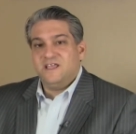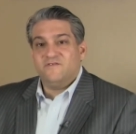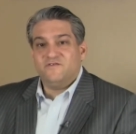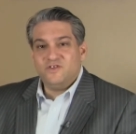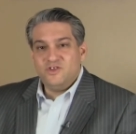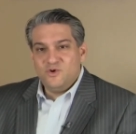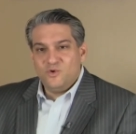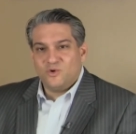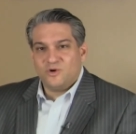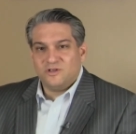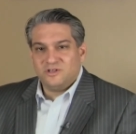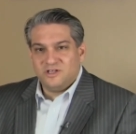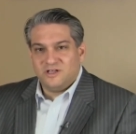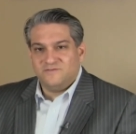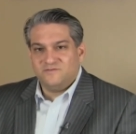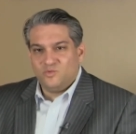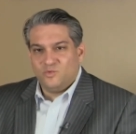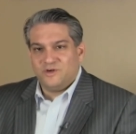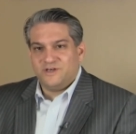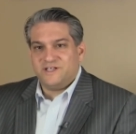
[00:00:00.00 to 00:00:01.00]
If you or a
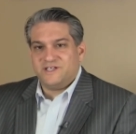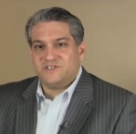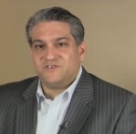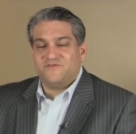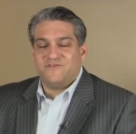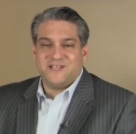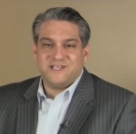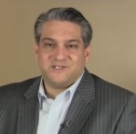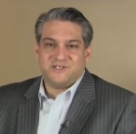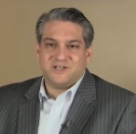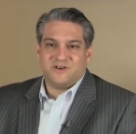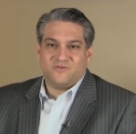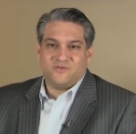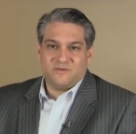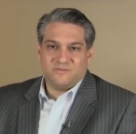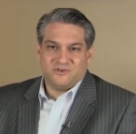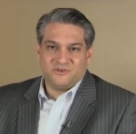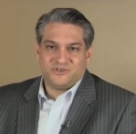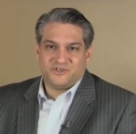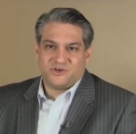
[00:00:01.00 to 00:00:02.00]
loved one is facing
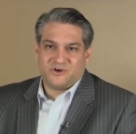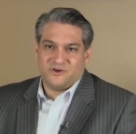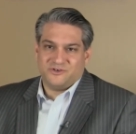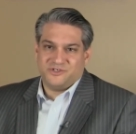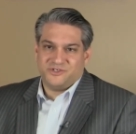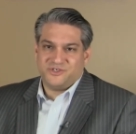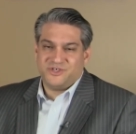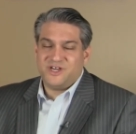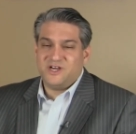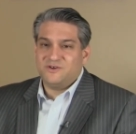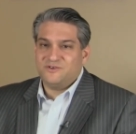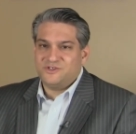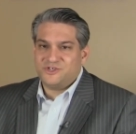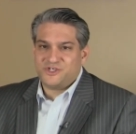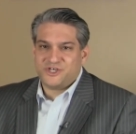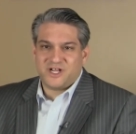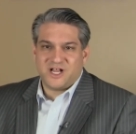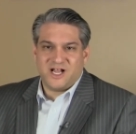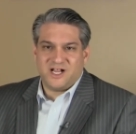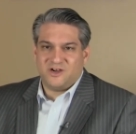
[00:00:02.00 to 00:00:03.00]
criminal charges here in the
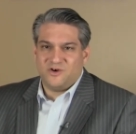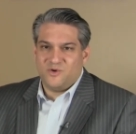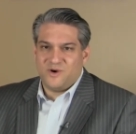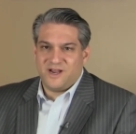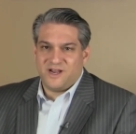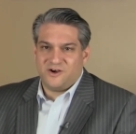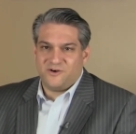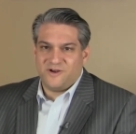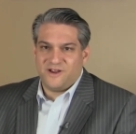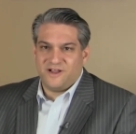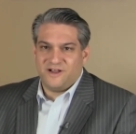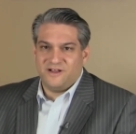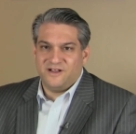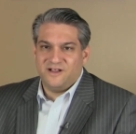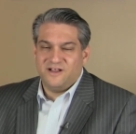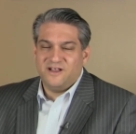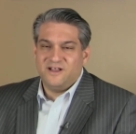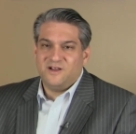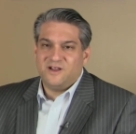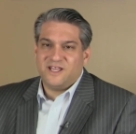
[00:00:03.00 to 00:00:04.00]
Chicago
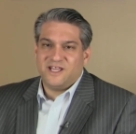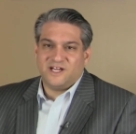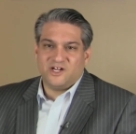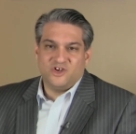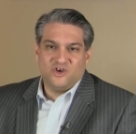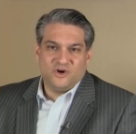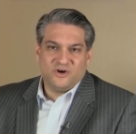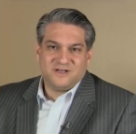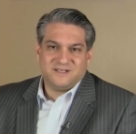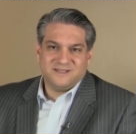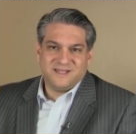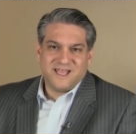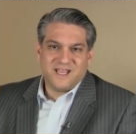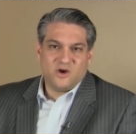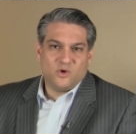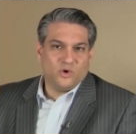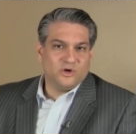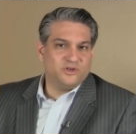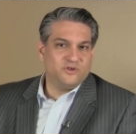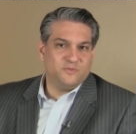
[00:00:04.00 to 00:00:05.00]
area, in Cook,
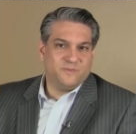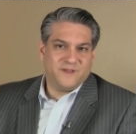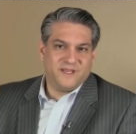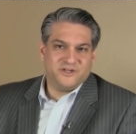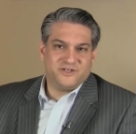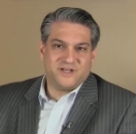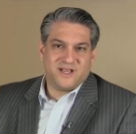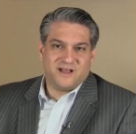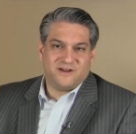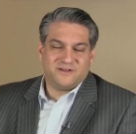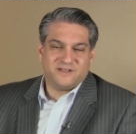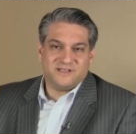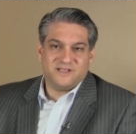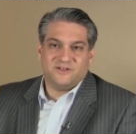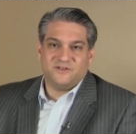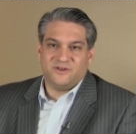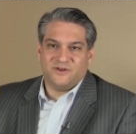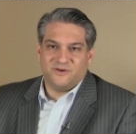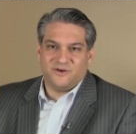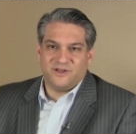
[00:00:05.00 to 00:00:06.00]
Lake, or DuPage County,
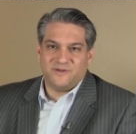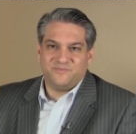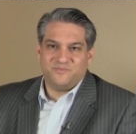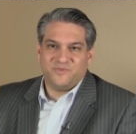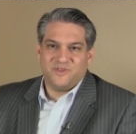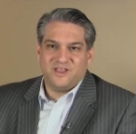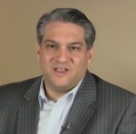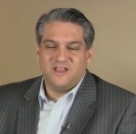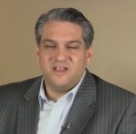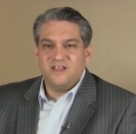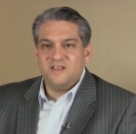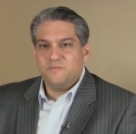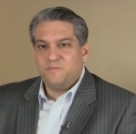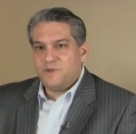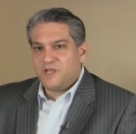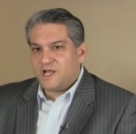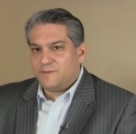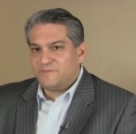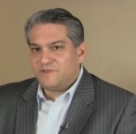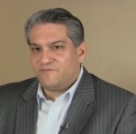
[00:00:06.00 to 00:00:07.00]
Illinois,
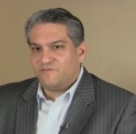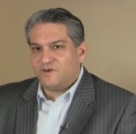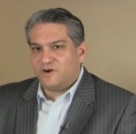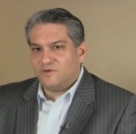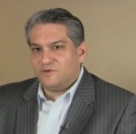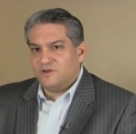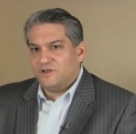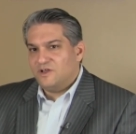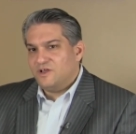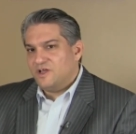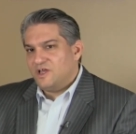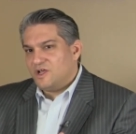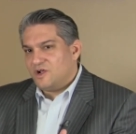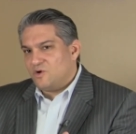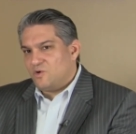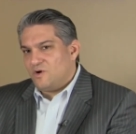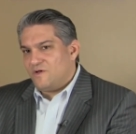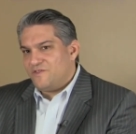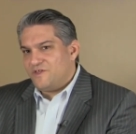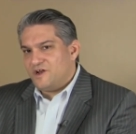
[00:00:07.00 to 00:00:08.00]
pick up the phone
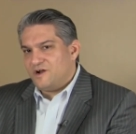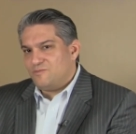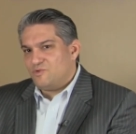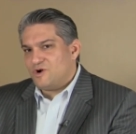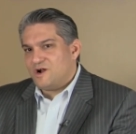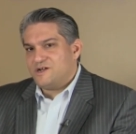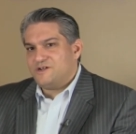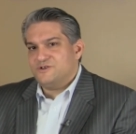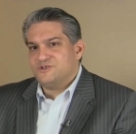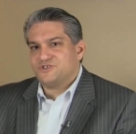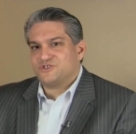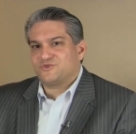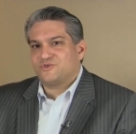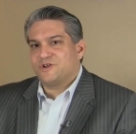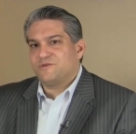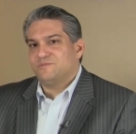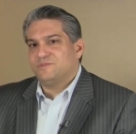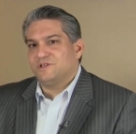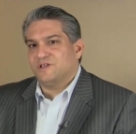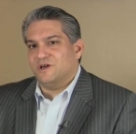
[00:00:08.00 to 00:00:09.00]
and call the number on your
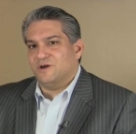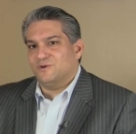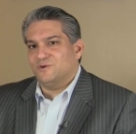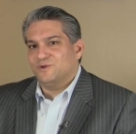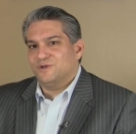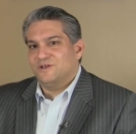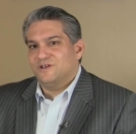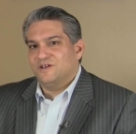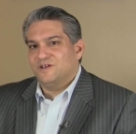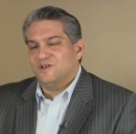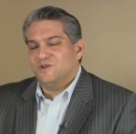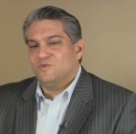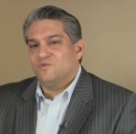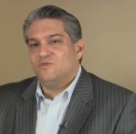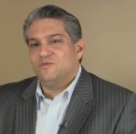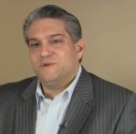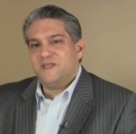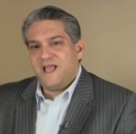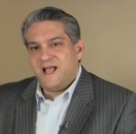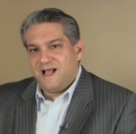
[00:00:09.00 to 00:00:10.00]
screen below.
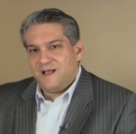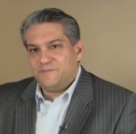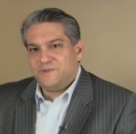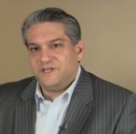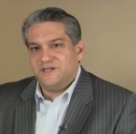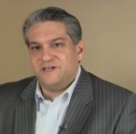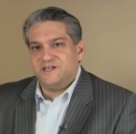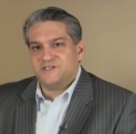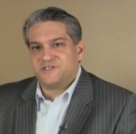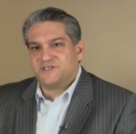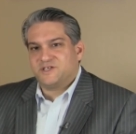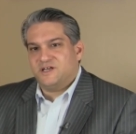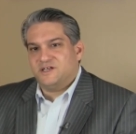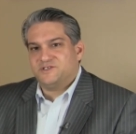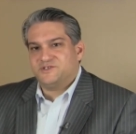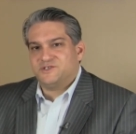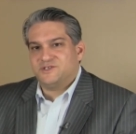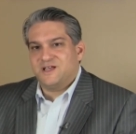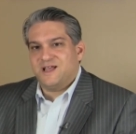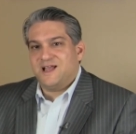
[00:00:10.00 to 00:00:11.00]
We'll be happy to
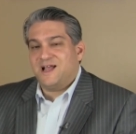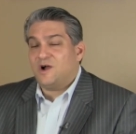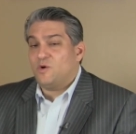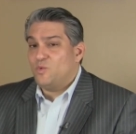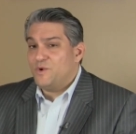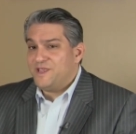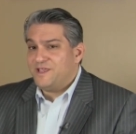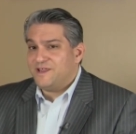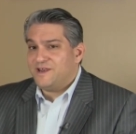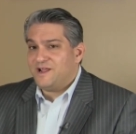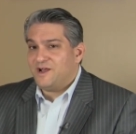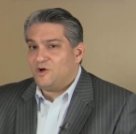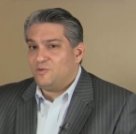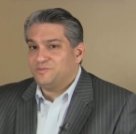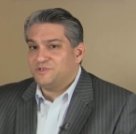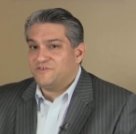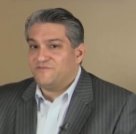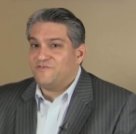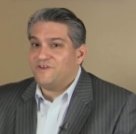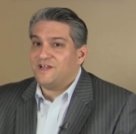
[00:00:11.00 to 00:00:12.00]
discuss how we can
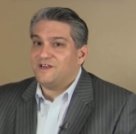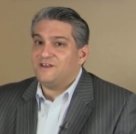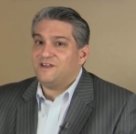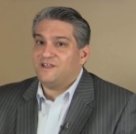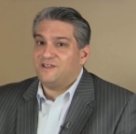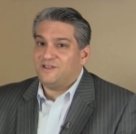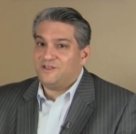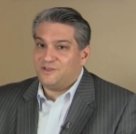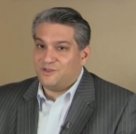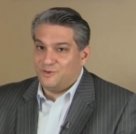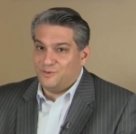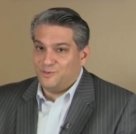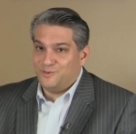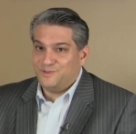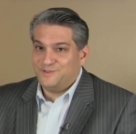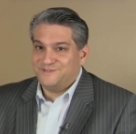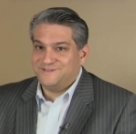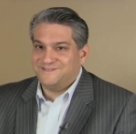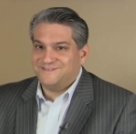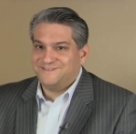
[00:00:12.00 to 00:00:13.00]
help defend
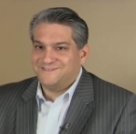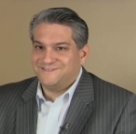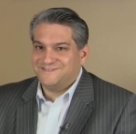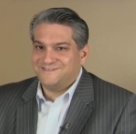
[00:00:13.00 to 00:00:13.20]
you.